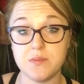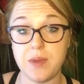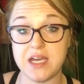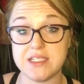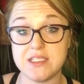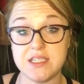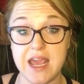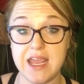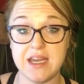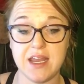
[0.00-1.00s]
by
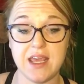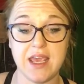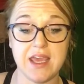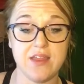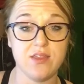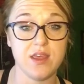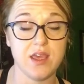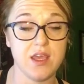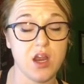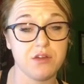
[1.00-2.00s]
state and
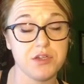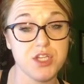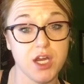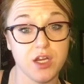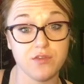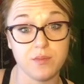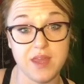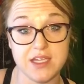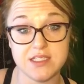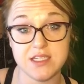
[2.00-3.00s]
then our return from
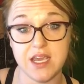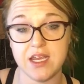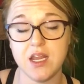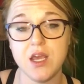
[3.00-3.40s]
that state.